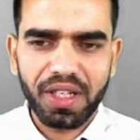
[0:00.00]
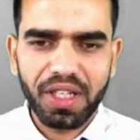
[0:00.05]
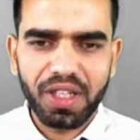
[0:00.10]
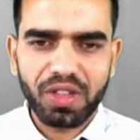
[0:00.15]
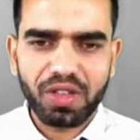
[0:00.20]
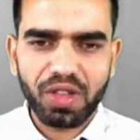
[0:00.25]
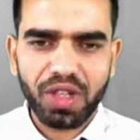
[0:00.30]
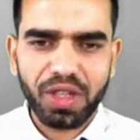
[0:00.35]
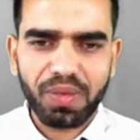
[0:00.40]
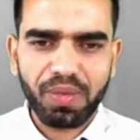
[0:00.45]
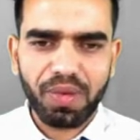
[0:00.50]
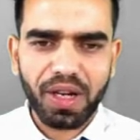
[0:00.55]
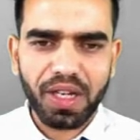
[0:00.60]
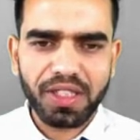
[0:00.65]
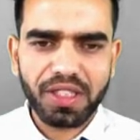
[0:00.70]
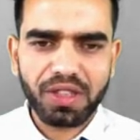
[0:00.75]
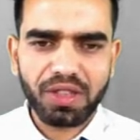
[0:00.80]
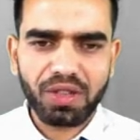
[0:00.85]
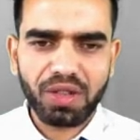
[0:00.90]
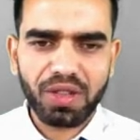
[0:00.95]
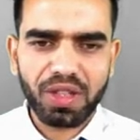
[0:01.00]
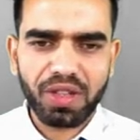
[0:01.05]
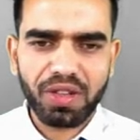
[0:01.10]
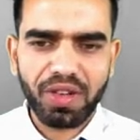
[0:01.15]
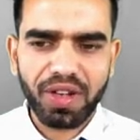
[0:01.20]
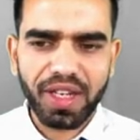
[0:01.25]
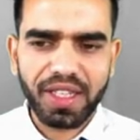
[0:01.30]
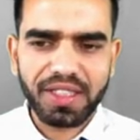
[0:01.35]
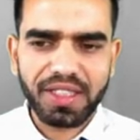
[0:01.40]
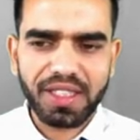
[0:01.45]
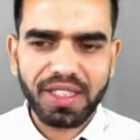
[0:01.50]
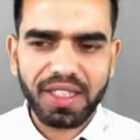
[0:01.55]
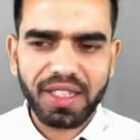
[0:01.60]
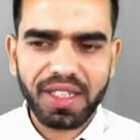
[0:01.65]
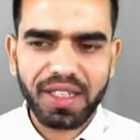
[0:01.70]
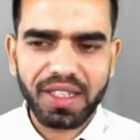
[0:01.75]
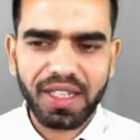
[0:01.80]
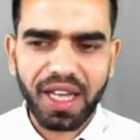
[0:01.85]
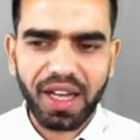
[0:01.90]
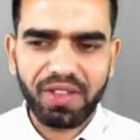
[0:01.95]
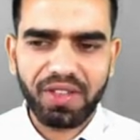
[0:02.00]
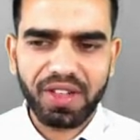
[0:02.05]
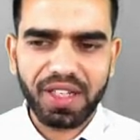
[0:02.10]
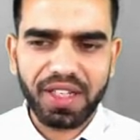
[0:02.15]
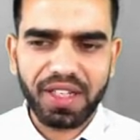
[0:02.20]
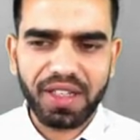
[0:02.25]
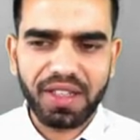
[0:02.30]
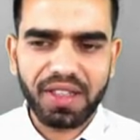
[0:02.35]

So it passes through the thoracic cavity.